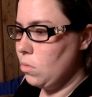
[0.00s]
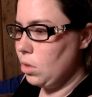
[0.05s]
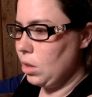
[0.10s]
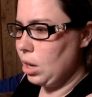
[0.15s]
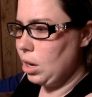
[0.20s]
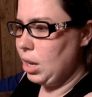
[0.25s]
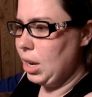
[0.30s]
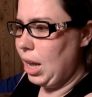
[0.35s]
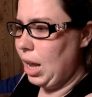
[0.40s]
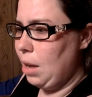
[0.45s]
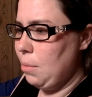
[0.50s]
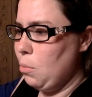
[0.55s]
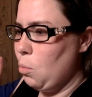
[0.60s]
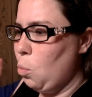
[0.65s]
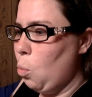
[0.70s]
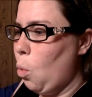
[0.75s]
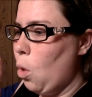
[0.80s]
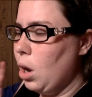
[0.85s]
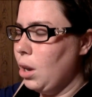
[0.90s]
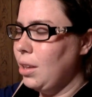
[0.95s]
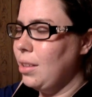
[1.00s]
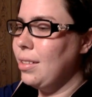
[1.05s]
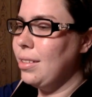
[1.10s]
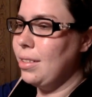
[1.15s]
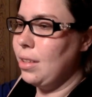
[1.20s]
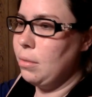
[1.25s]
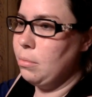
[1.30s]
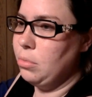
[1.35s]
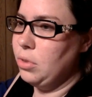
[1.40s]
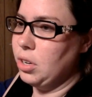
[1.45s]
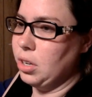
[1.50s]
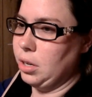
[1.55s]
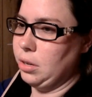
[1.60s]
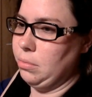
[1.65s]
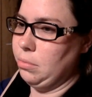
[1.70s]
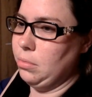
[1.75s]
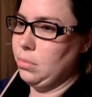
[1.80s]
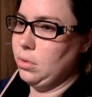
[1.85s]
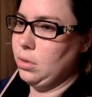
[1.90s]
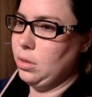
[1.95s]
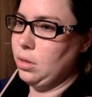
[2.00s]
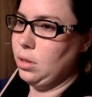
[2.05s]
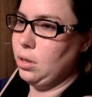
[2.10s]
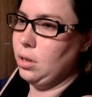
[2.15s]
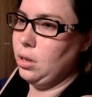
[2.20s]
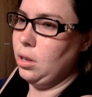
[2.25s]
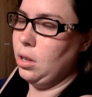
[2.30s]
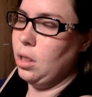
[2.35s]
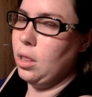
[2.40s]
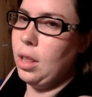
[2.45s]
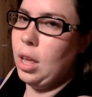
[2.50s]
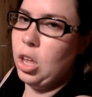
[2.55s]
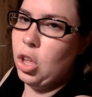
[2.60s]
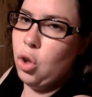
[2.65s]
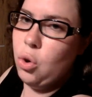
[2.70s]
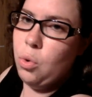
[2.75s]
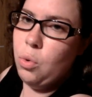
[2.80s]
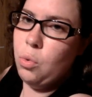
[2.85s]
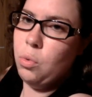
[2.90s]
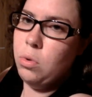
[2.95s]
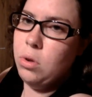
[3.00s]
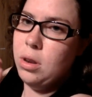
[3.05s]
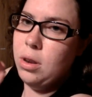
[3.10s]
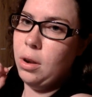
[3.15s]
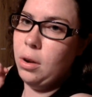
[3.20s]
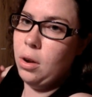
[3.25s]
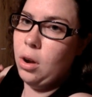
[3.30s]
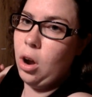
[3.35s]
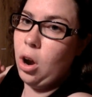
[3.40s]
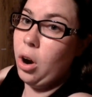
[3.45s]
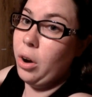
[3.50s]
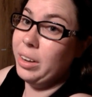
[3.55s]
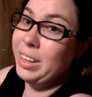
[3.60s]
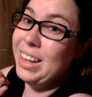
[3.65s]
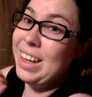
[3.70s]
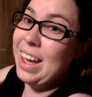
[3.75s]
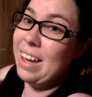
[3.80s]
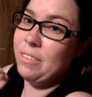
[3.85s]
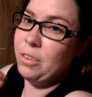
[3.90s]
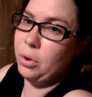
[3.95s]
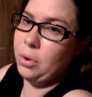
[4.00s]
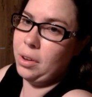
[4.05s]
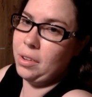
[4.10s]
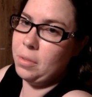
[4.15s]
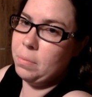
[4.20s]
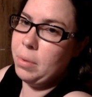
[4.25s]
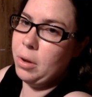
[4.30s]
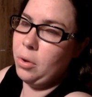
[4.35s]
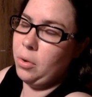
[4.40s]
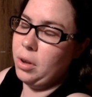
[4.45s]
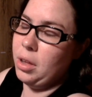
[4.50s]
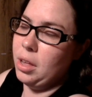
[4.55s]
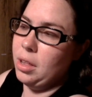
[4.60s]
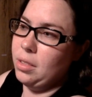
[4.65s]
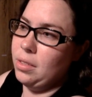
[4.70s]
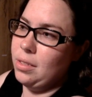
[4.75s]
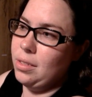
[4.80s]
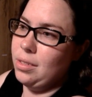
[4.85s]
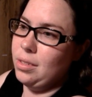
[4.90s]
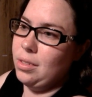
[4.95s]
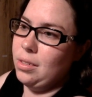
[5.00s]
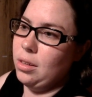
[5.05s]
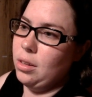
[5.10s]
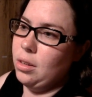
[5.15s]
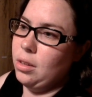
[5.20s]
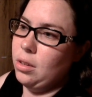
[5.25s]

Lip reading: Name one symptom that you hardly ever experienced